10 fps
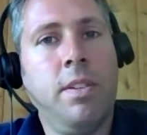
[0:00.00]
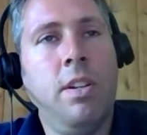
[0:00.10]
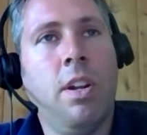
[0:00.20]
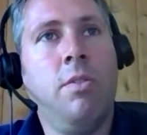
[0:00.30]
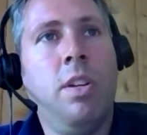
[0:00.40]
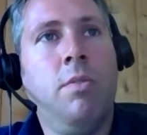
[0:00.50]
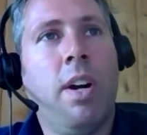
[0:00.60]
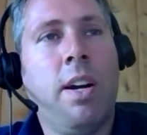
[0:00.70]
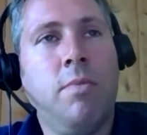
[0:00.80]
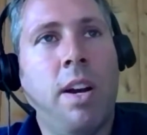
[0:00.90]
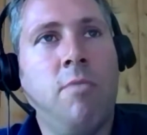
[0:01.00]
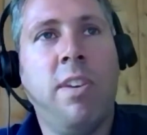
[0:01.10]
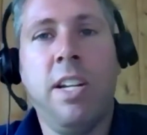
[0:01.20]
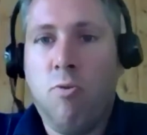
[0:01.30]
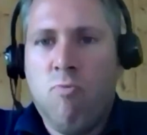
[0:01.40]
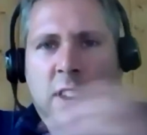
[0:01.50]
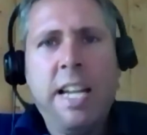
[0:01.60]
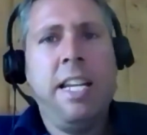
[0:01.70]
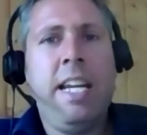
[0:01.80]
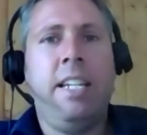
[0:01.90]
You
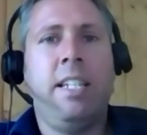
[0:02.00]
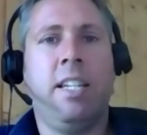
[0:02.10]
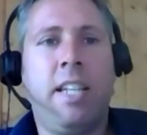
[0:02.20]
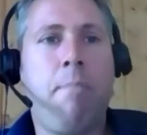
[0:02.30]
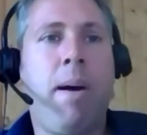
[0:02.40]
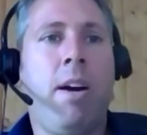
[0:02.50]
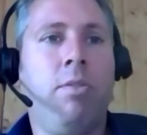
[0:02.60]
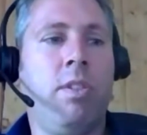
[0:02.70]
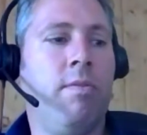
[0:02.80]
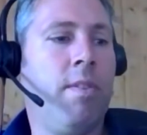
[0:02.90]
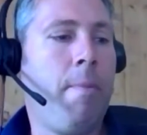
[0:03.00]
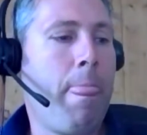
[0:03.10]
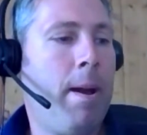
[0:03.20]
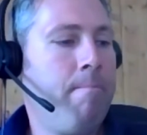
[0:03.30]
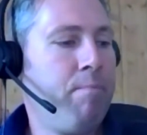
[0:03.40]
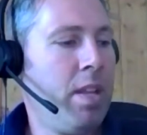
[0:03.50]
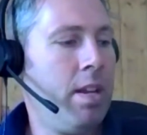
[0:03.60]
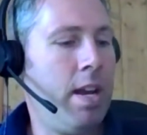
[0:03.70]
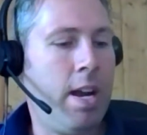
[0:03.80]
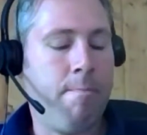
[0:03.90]
really need to step out of
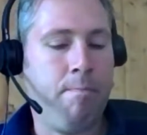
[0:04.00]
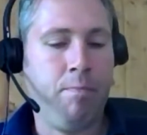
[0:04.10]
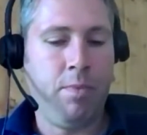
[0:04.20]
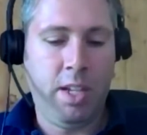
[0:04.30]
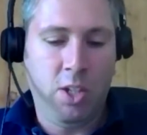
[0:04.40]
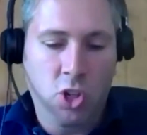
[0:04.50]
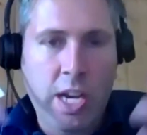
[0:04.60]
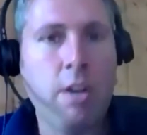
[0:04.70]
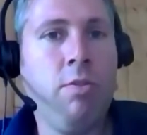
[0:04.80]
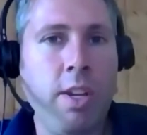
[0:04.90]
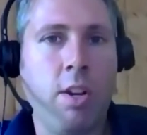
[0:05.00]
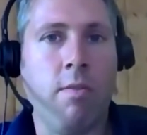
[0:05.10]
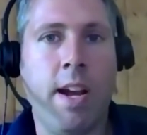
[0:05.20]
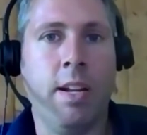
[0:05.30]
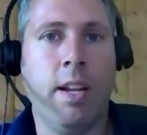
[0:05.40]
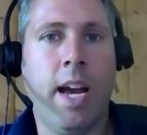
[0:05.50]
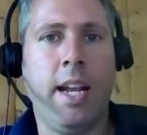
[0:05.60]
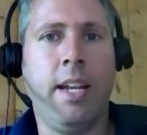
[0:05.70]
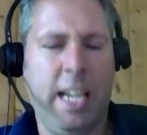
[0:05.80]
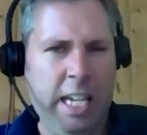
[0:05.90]
this shell that you're in
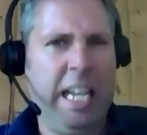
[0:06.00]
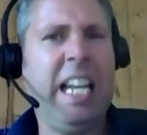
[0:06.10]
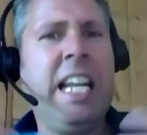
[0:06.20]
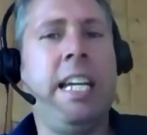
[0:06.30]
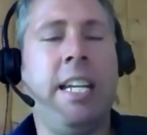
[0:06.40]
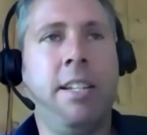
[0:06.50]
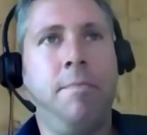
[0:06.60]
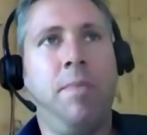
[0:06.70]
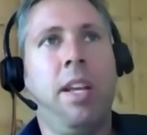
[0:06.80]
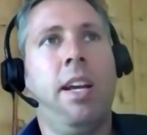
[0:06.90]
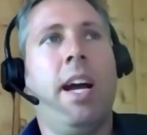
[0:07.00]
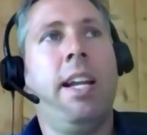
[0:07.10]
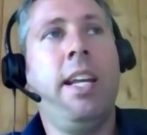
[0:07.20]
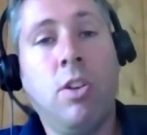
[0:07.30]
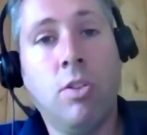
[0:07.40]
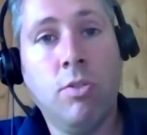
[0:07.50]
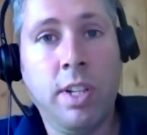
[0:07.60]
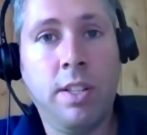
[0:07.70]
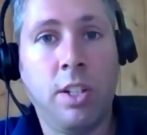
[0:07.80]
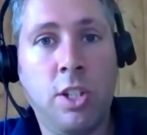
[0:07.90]
and lead. And he called
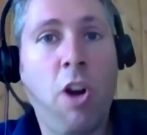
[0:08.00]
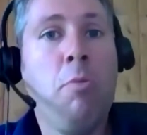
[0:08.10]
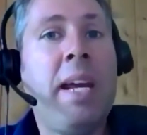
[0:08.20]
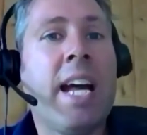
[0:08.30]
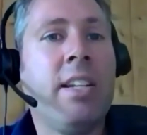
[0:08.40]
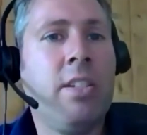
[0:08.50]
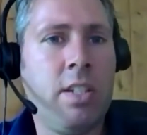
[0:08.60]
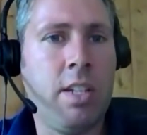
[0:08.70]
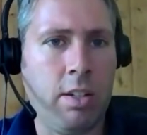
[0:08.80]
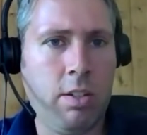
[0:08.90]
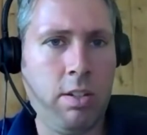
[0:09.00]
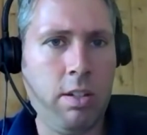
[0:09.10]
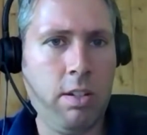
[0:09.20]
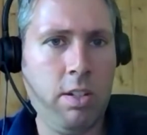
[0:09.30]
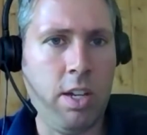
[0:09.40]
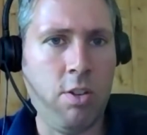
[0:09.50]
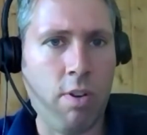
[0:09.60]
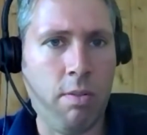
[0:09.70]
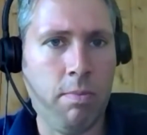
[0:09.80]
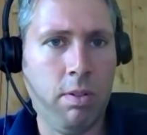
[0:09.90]
it the Toby Anstis syndrome.